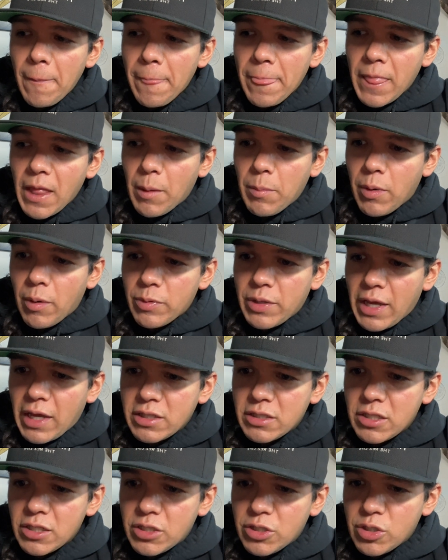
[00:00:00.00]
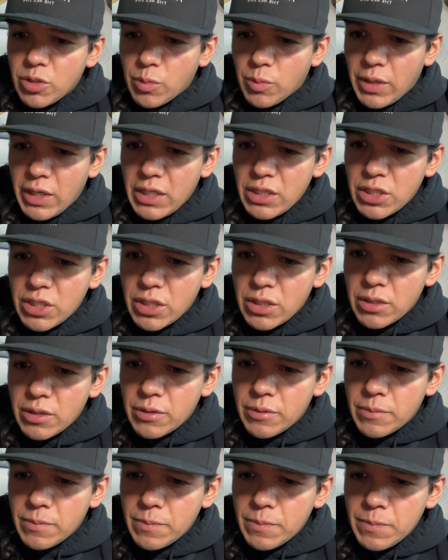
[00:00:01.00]
about that situation,
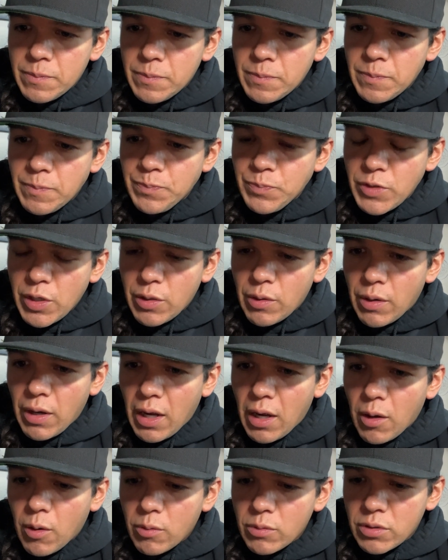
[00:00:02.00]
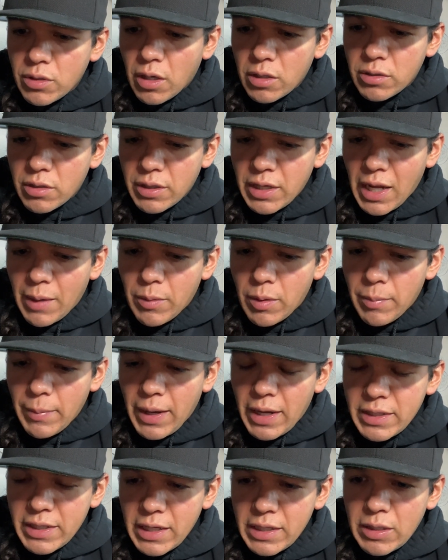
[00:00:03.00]
how Dr. Gabor
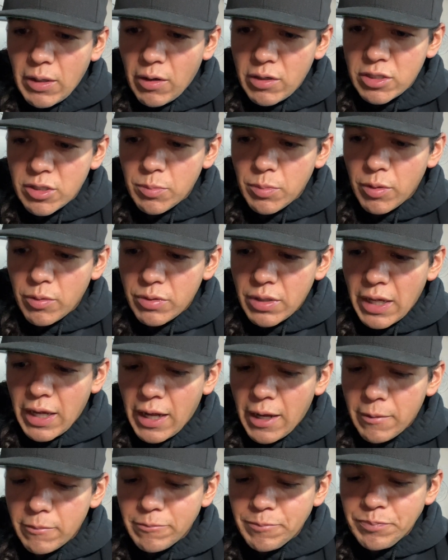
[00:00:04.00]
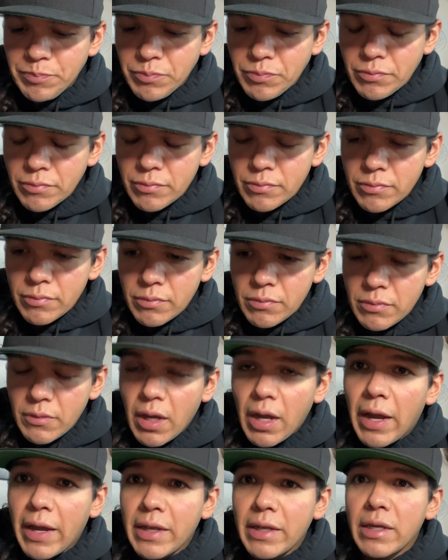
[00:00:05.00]
Mate talks about that,
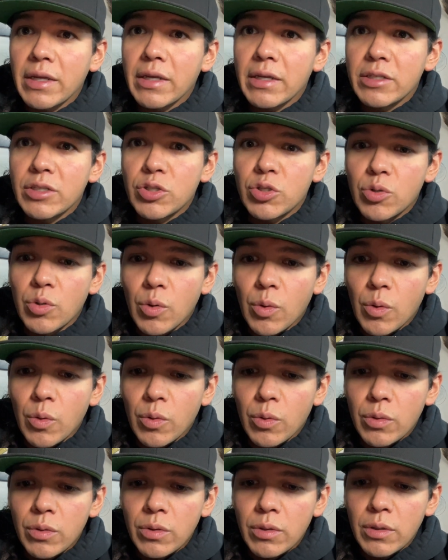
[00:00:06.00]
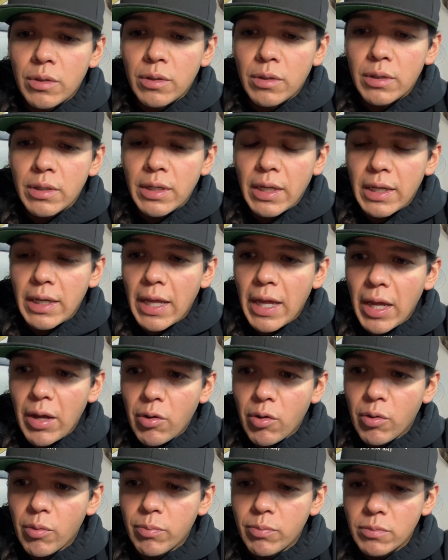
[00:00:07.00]
I can control and
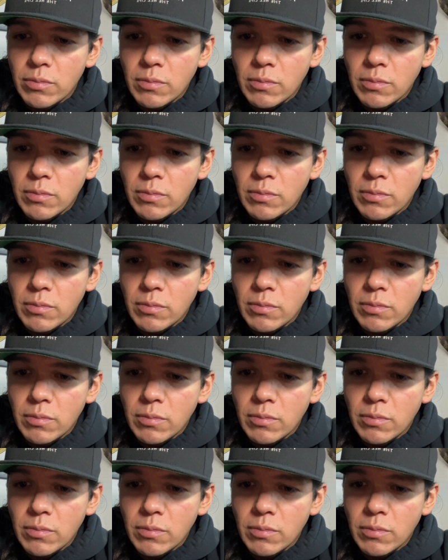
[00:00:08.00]
help